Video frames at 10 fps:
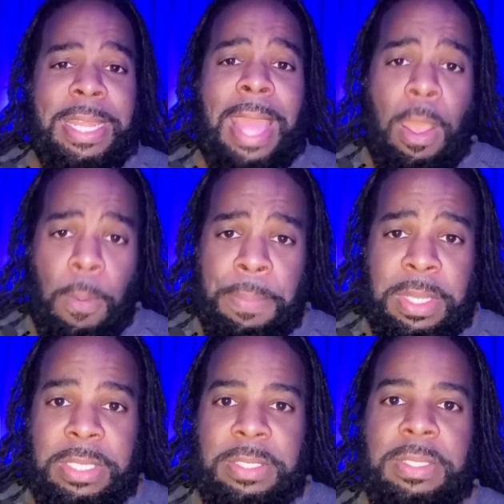at
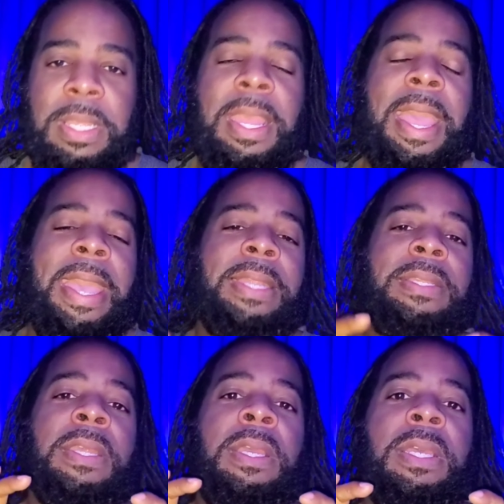output
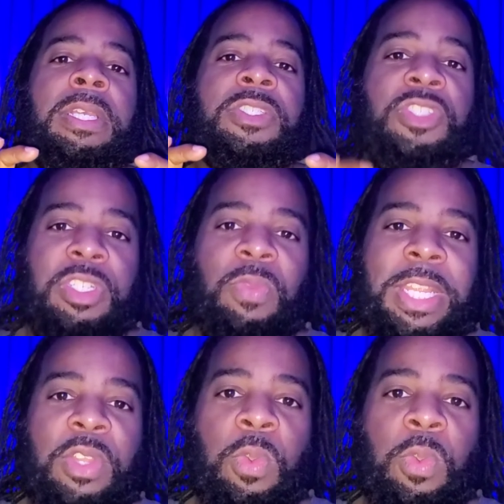and generating